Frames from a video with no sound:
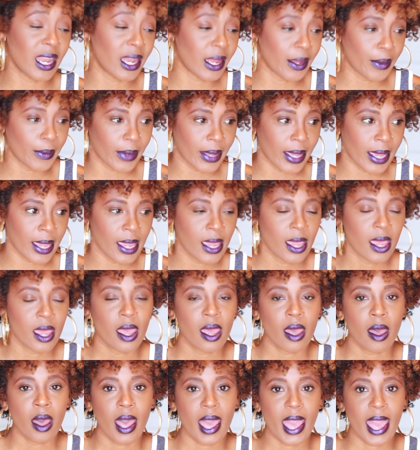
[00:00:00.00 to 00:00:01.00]
anyway,
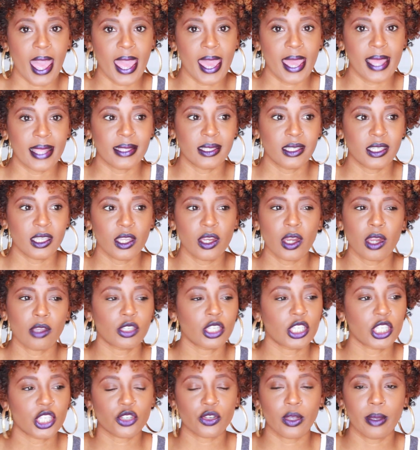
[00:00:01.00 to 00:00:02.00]
and
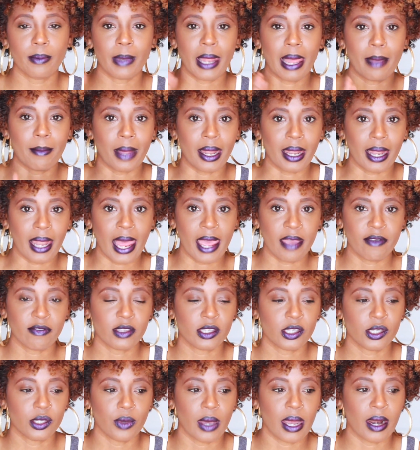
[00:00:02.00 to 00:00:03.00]
just streamline my
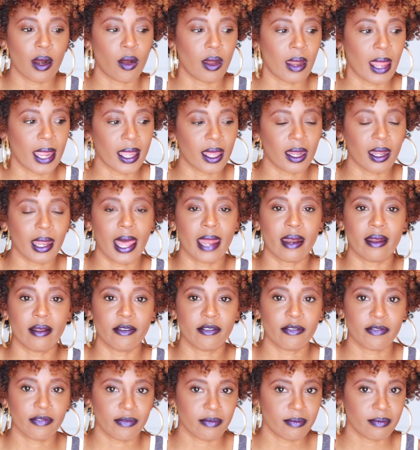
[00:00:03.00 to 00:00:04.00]
life too. I don't like a lot
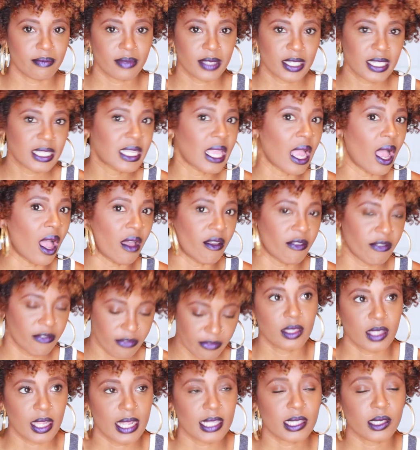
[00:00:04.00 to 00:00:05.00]
of
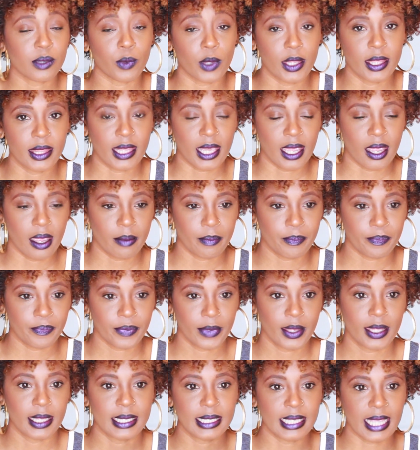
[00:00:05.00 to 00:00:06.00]
stuff. So that's one thing.
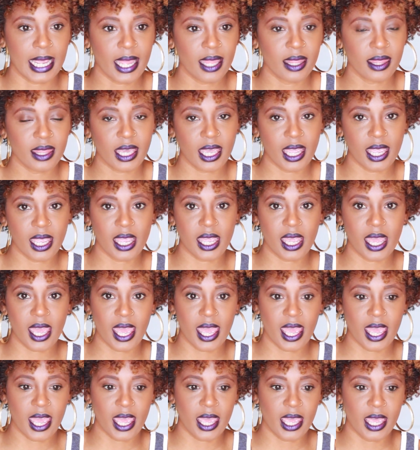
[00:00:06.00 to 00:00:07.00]
The second thing
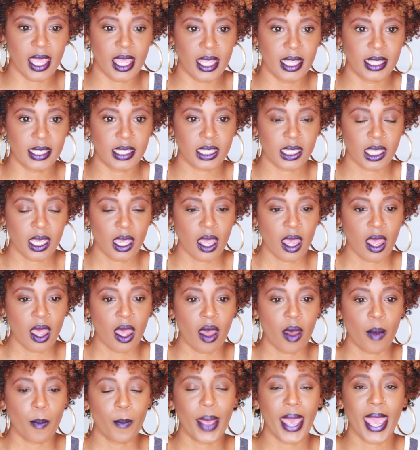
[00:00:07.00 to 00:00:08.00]
is
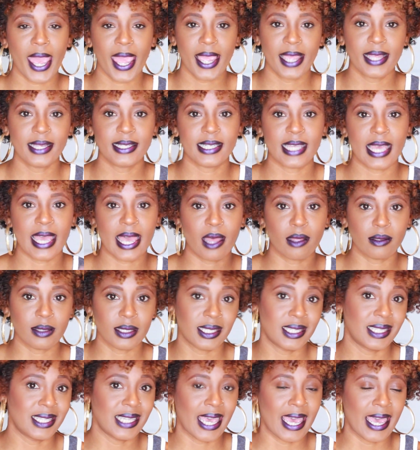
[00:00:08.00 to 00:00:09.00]
paying
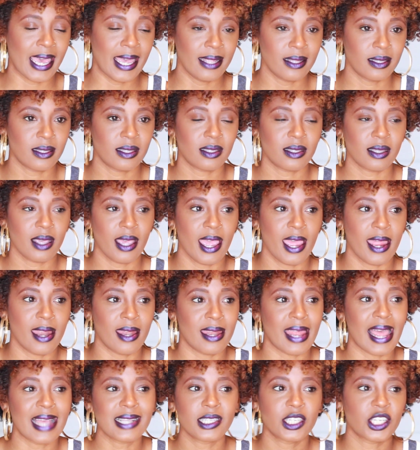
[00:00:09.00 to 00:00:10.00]
down debts,
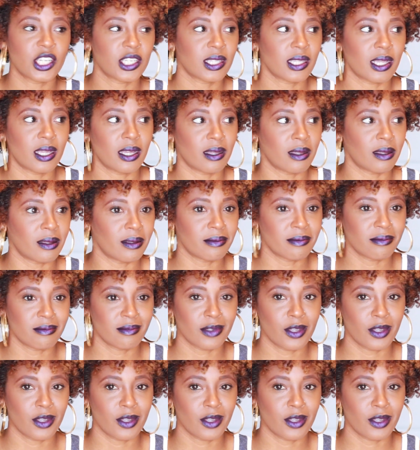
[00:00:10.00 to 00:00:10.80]
and that's just a